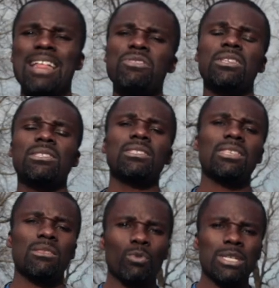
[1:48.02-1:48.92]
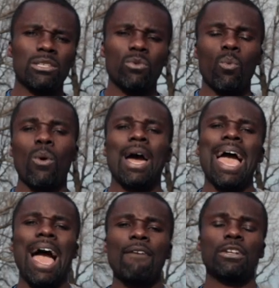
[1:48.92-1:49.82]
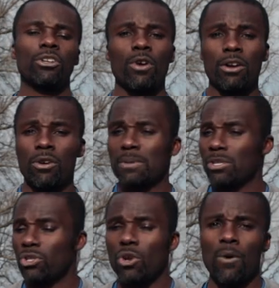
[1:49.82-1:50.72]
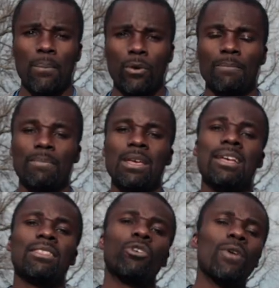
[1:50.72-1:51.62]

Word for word: And this is the reason why having the correct grip is so important. The